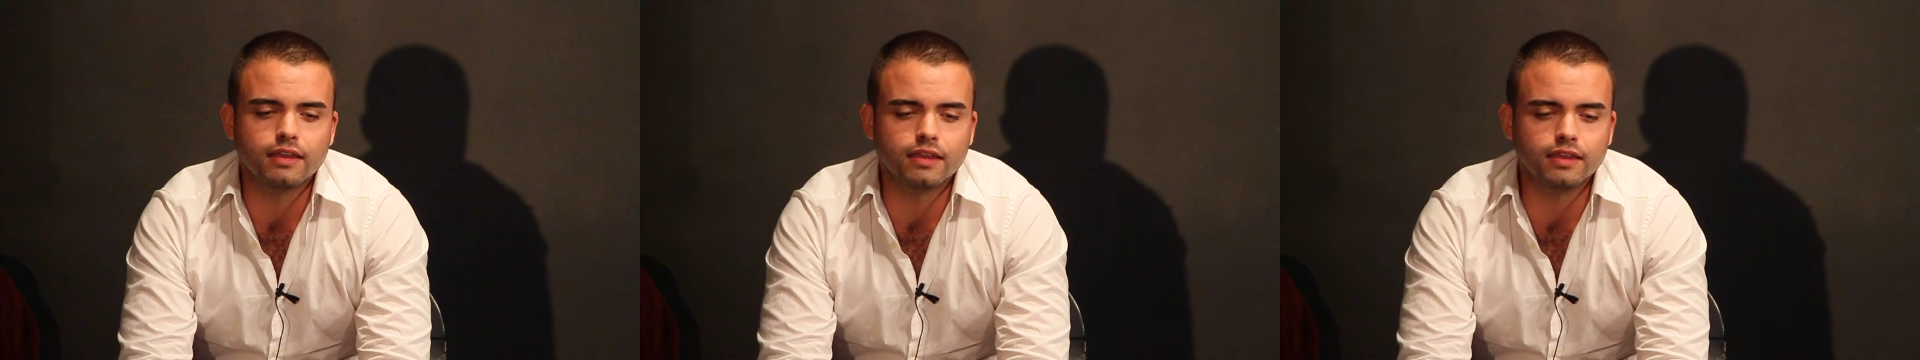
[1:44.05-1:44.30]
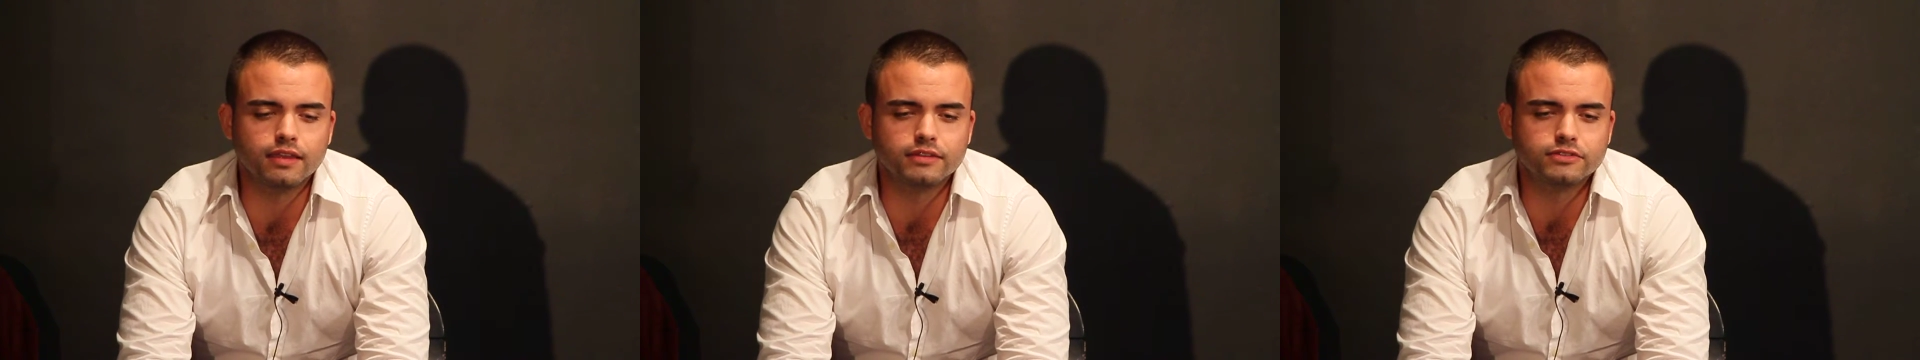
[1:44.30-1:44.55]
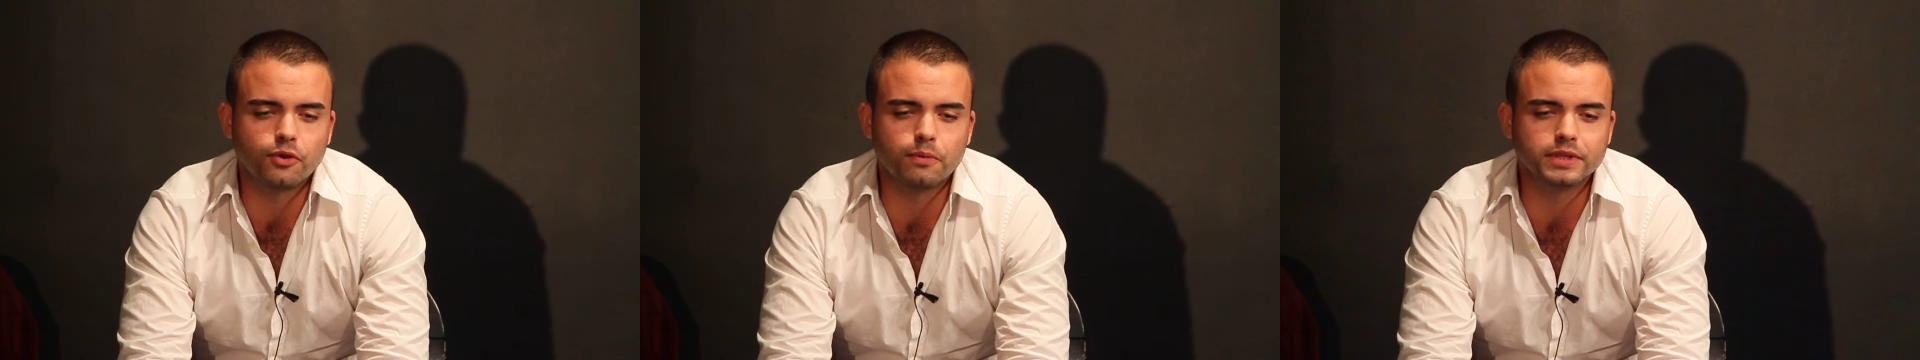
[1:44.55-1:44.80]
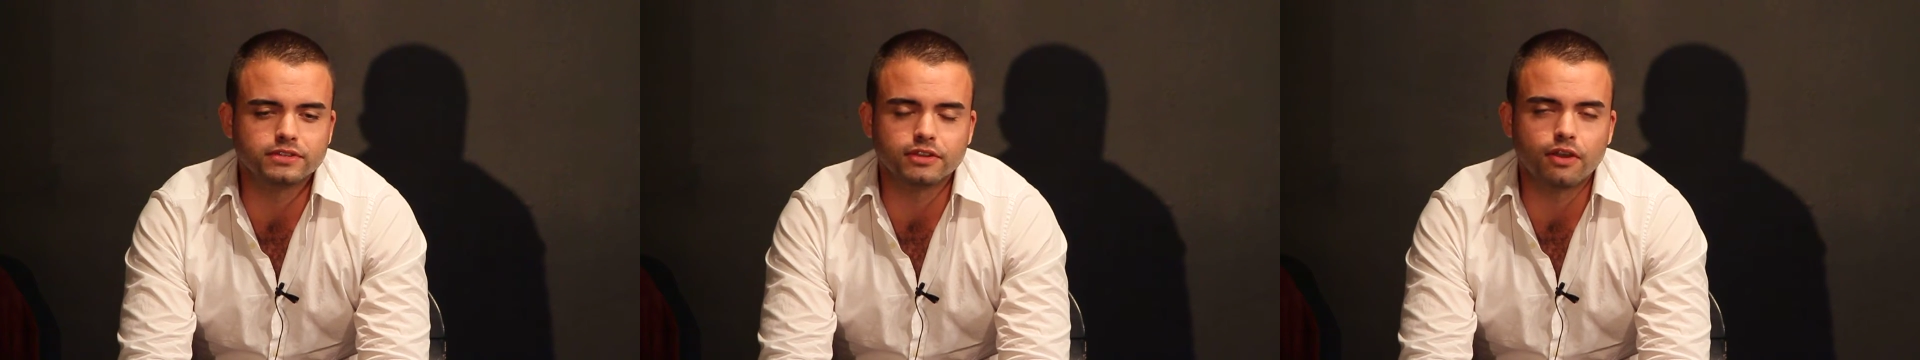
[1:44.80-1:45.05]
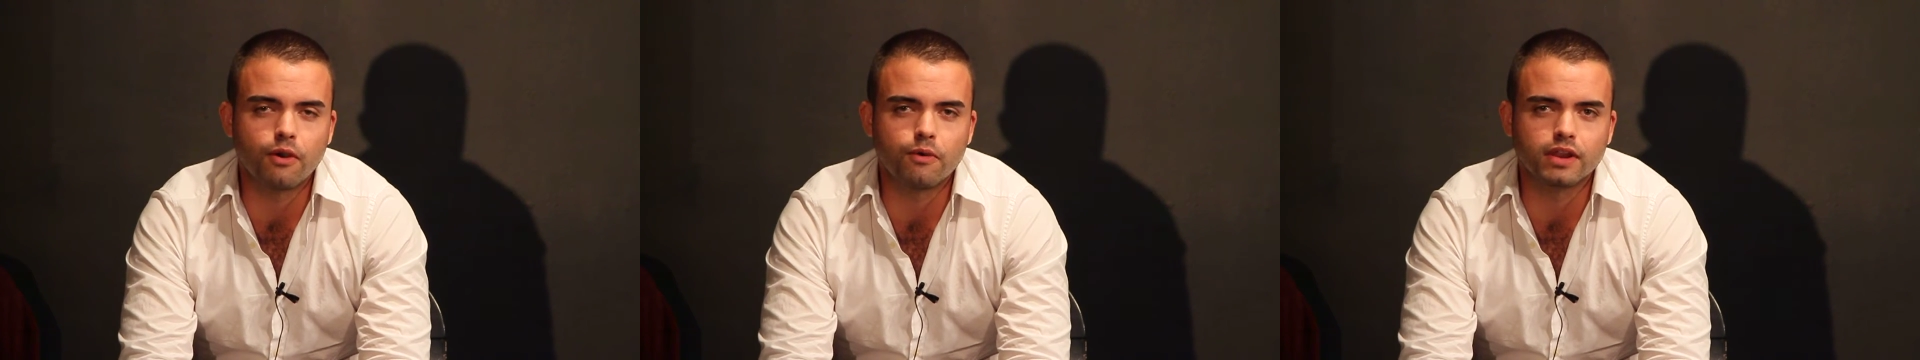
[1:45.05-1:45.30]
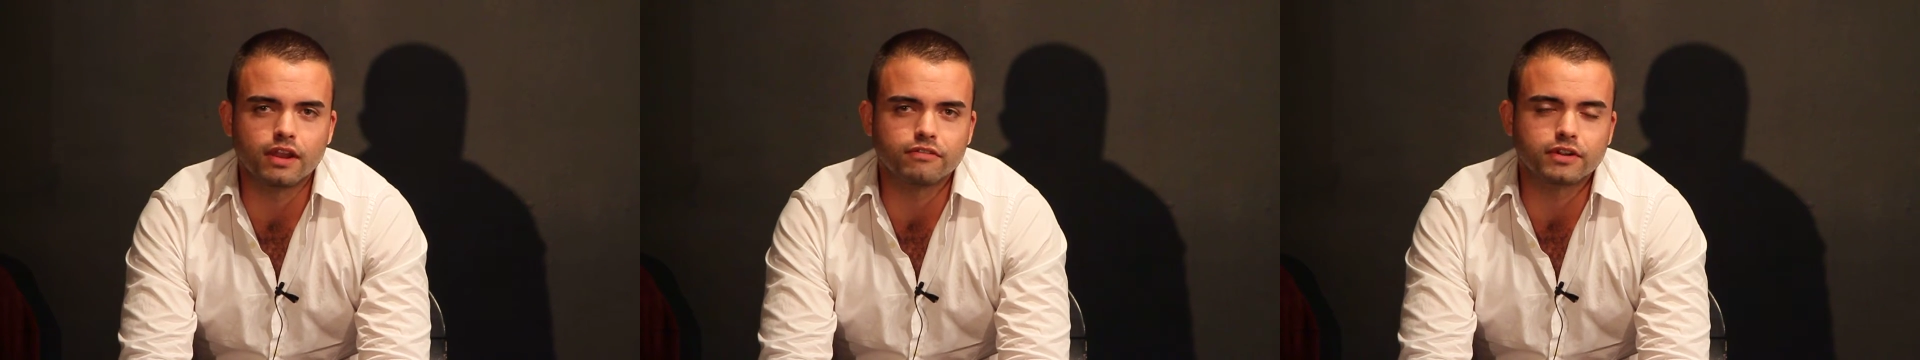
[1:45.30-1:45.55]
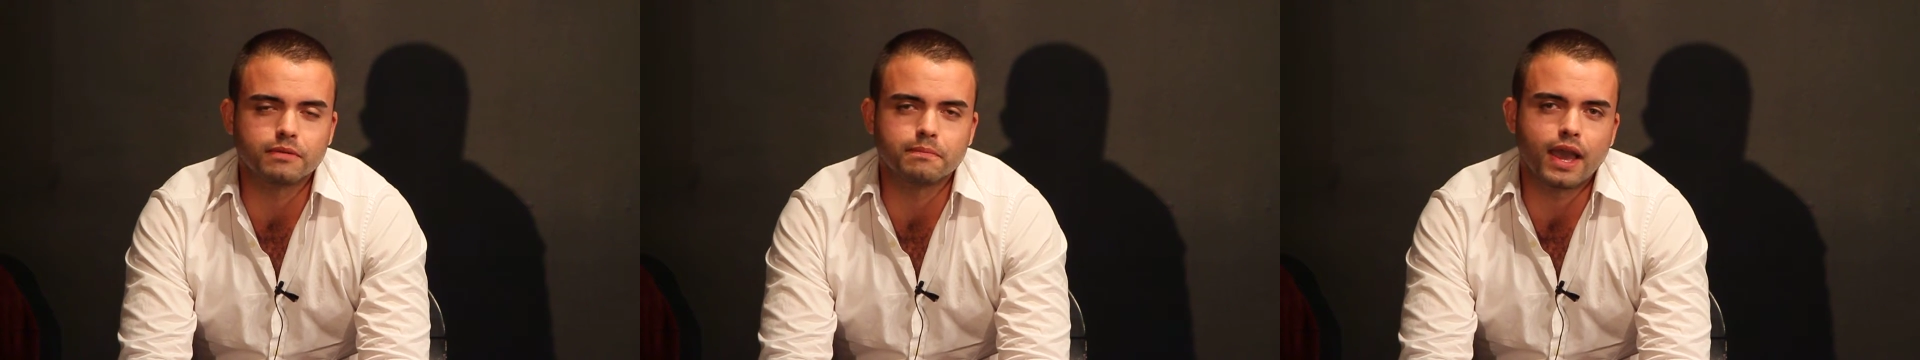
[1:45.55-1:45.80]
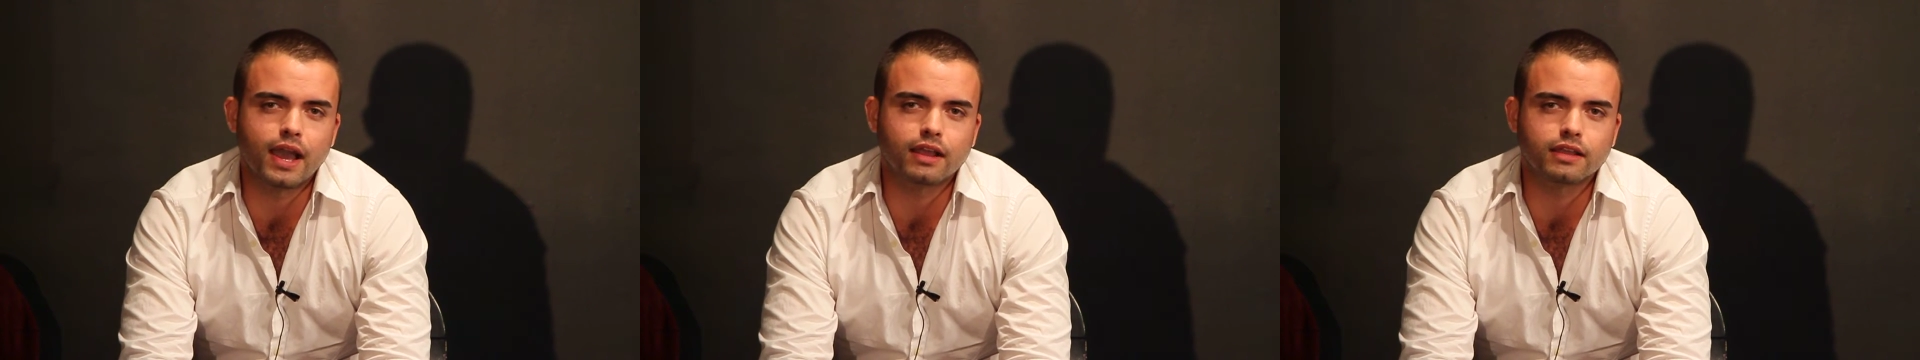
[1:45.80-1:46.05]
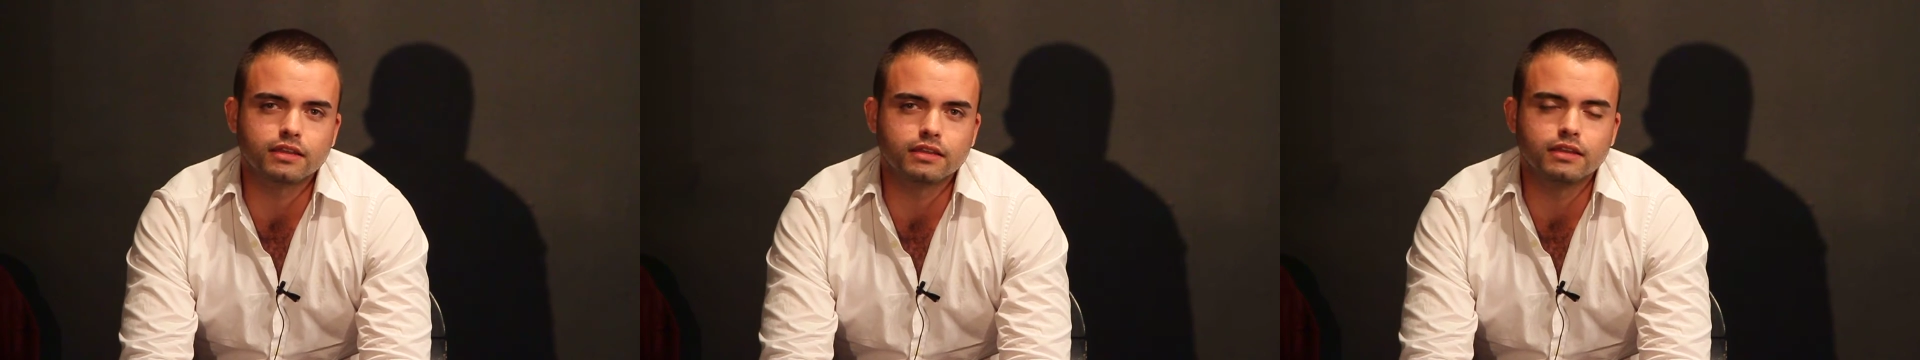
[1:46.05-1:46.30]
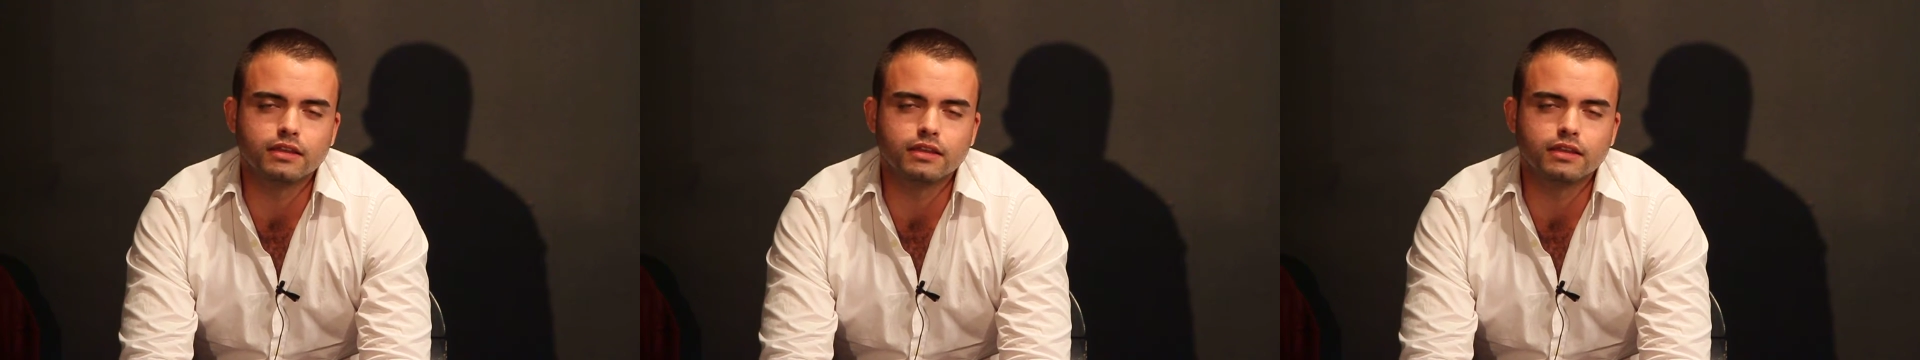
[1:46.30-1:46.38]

He told me to go and never come back.